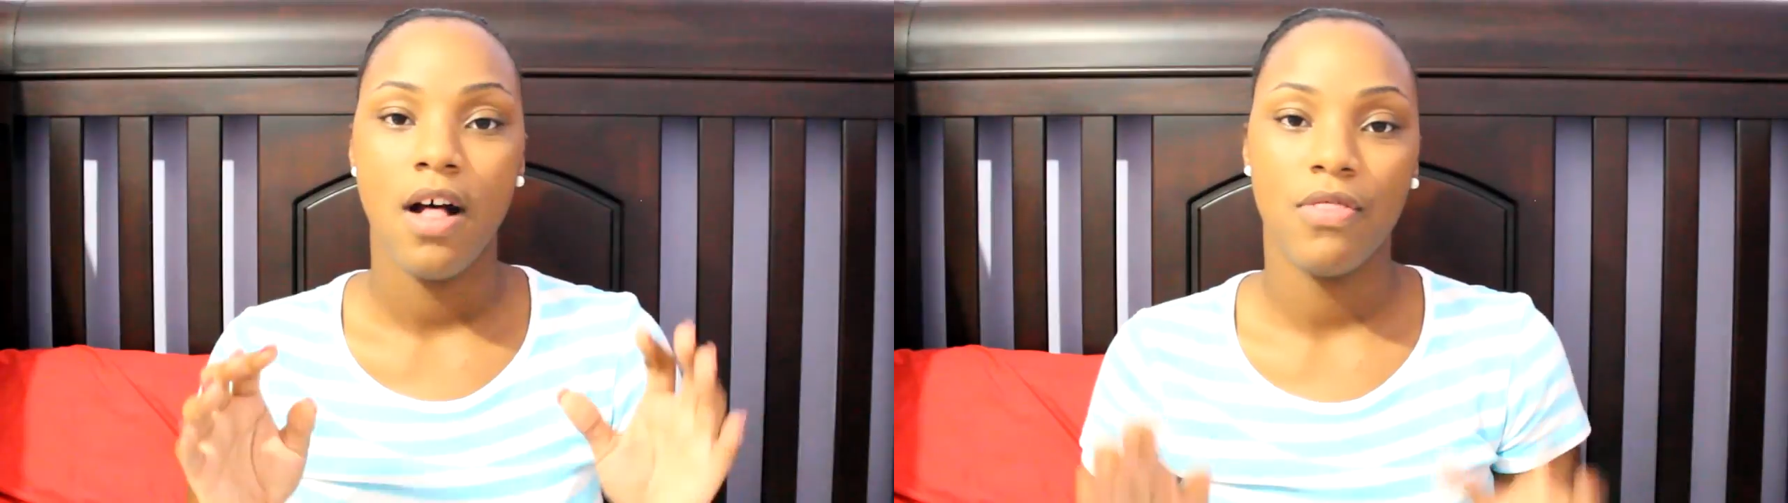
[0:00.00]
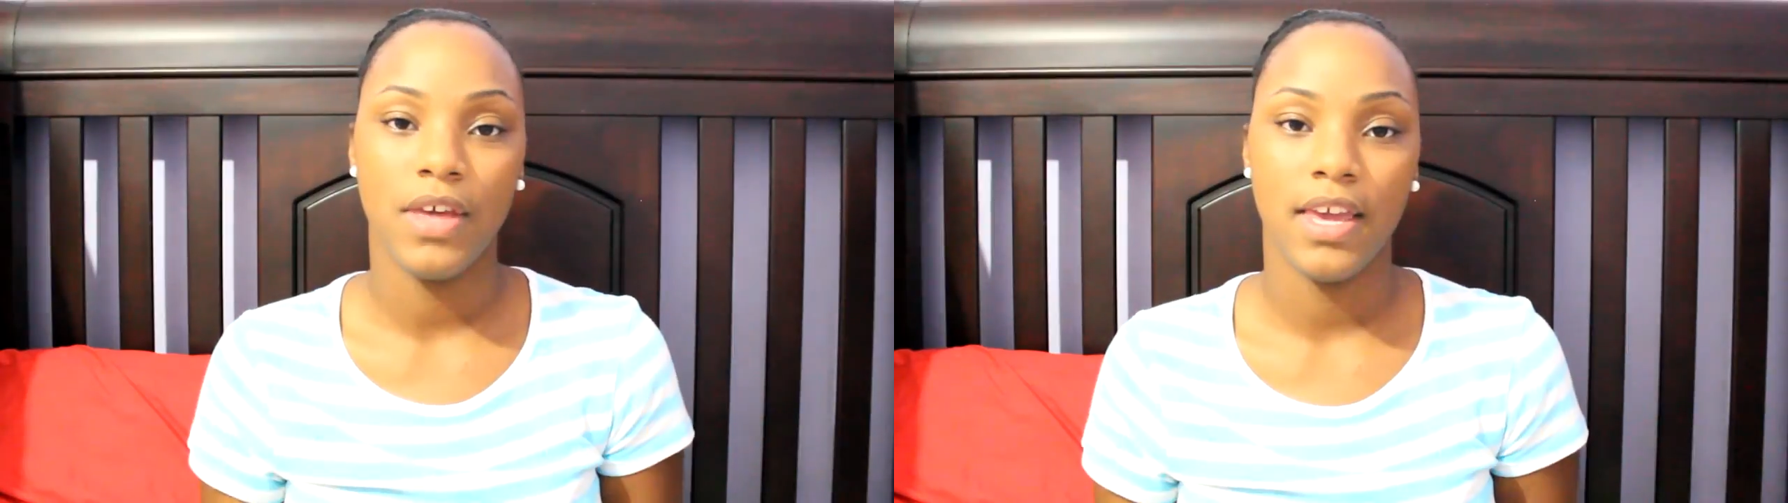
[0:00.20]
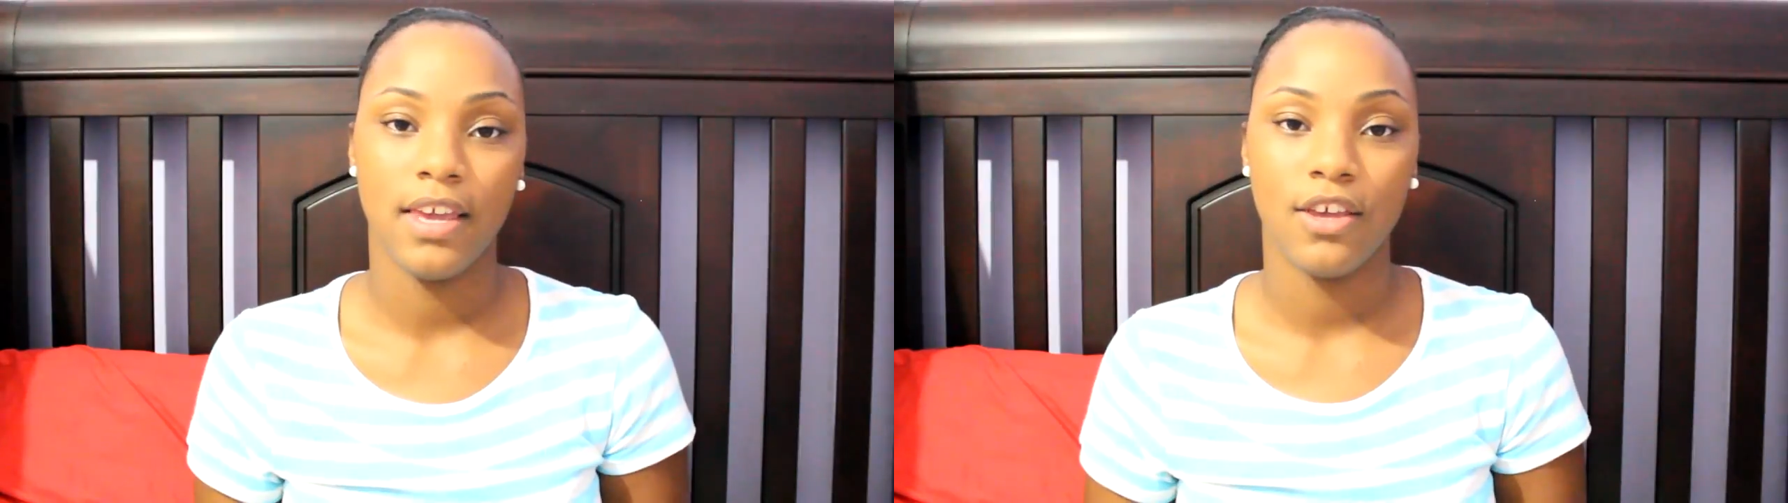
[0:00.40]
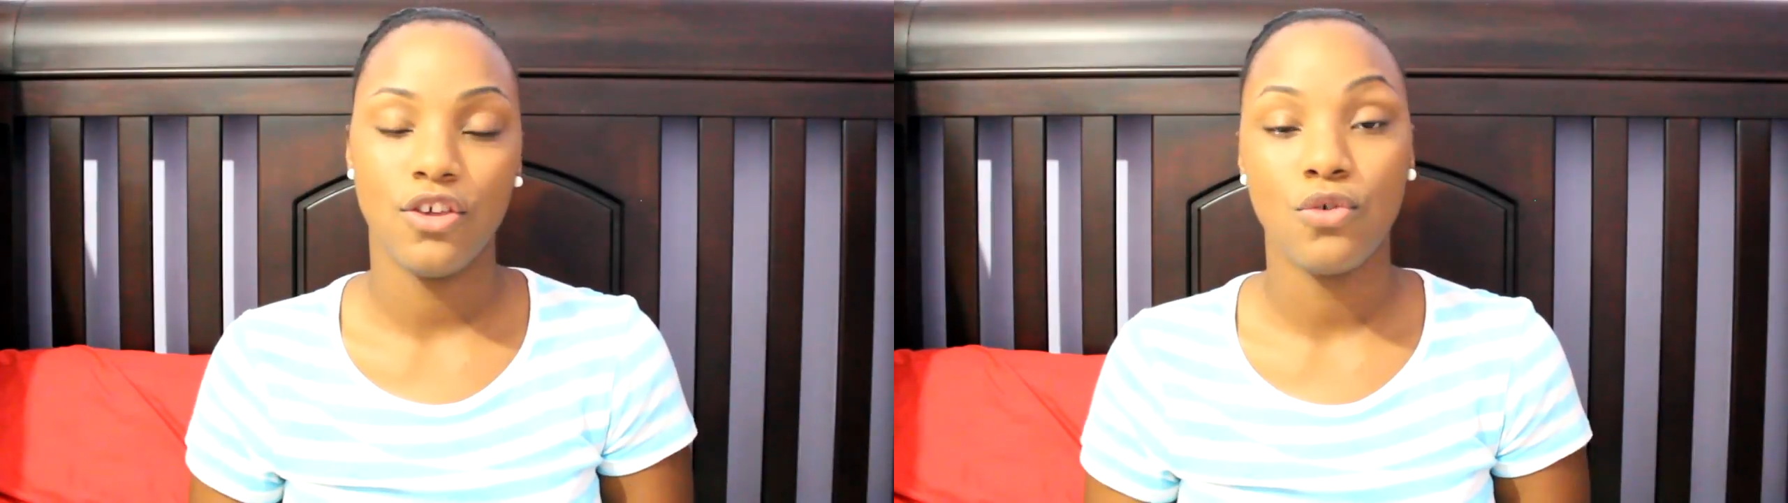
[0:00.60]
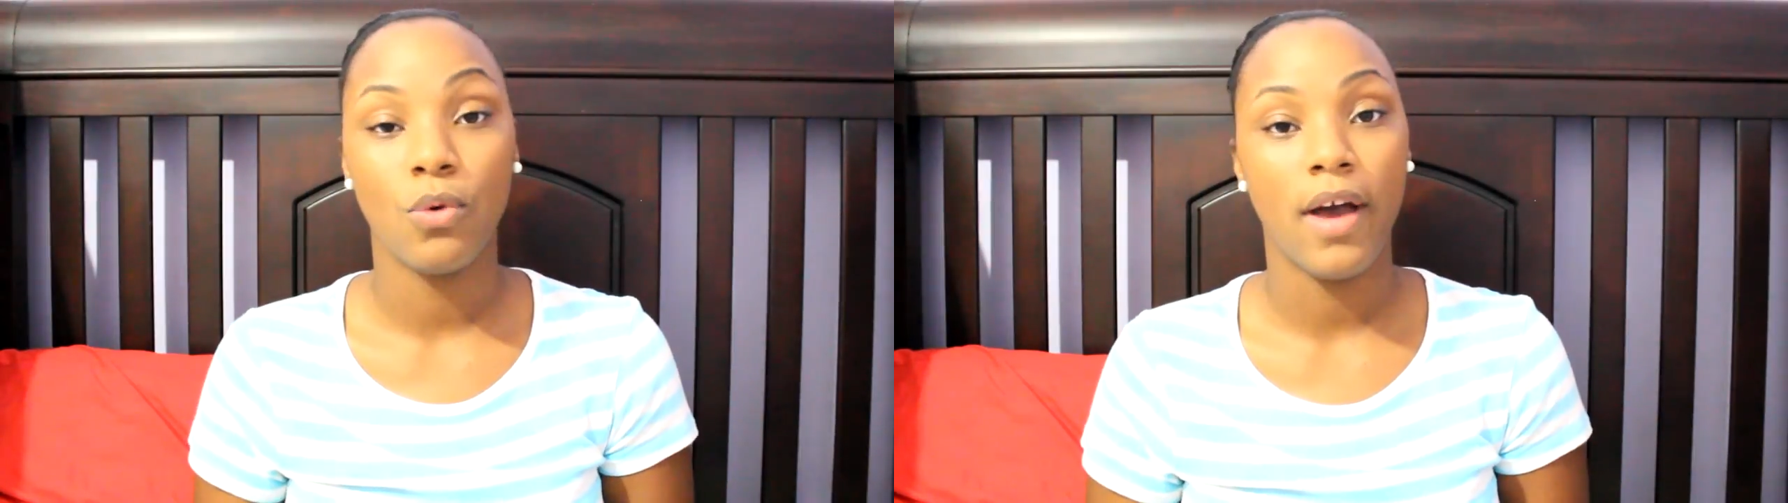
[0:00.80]
thing
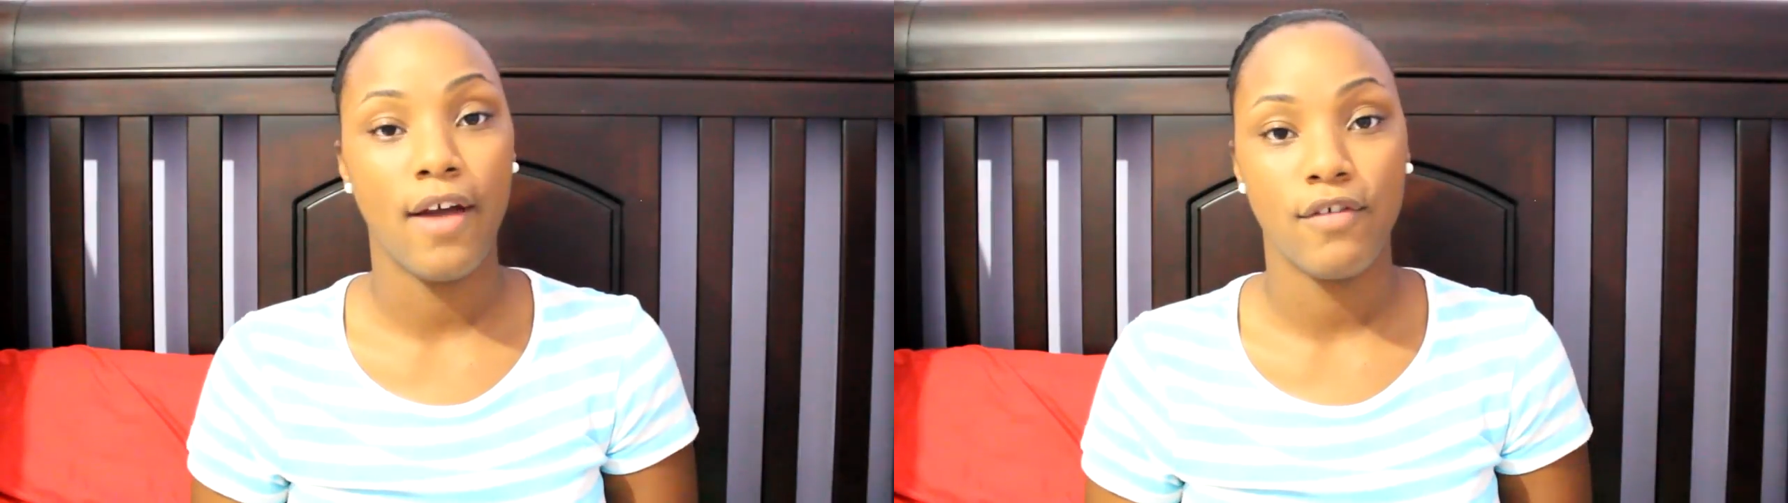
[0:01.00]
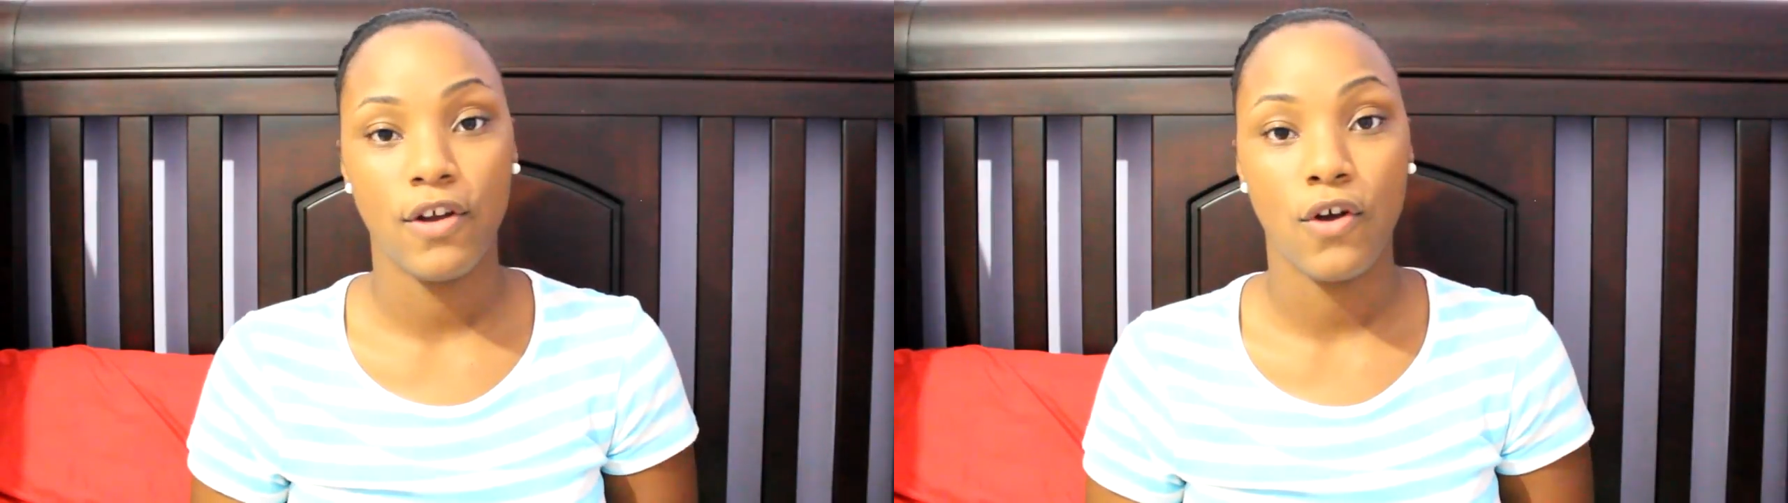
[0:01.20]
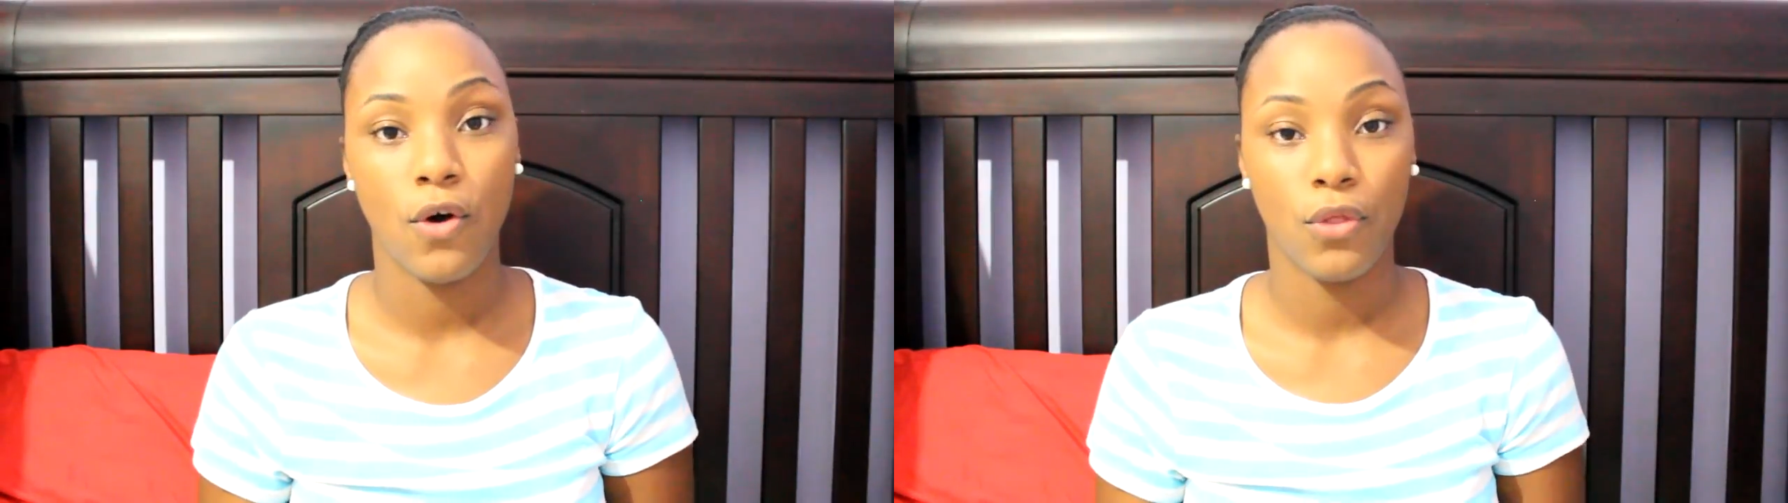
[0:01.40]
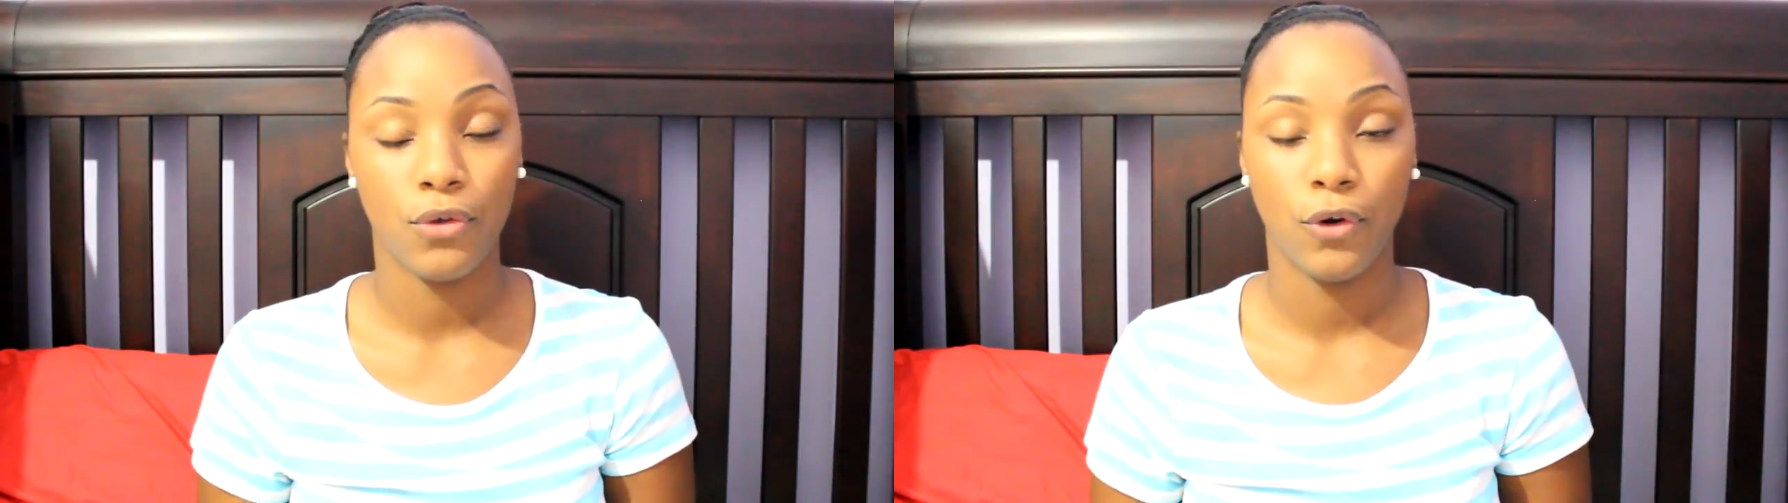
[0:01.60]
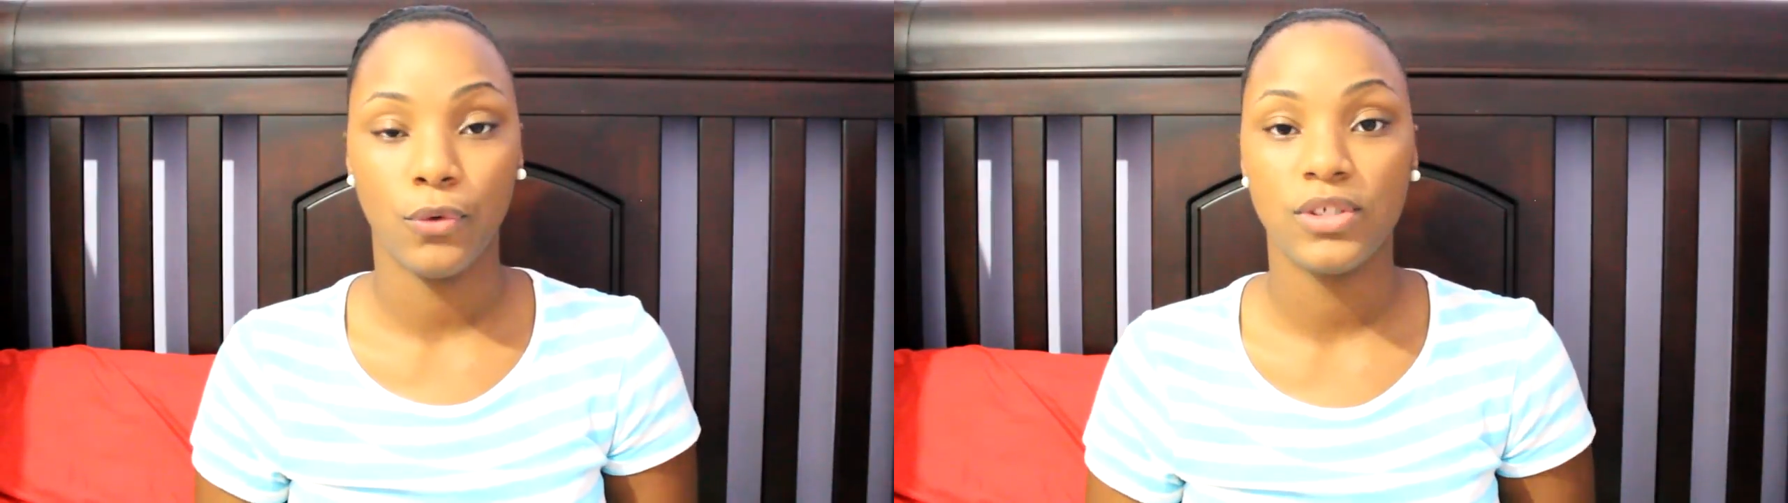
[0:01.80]
you will ever go through.